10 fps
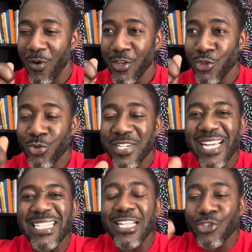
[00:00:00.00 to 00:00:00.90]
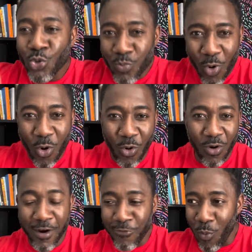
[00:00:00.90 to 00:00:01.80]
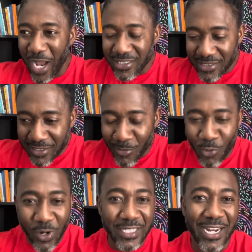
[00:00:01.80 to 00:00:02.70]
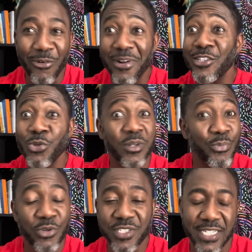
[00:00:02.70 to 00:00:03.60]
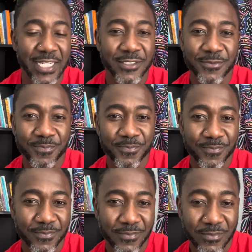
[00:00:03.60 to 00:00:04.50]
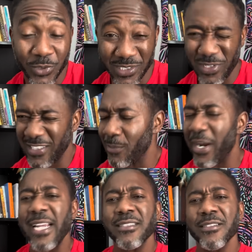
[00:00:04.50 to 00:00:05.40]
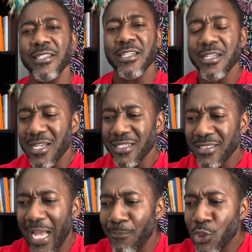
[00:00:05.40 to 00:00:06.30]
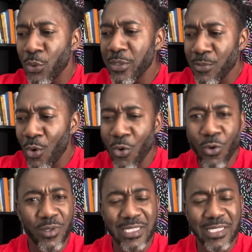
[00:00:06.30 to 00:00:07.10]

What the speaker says: You cannot do more of what someone already don't appreciate. But it's number 8. Stop doing more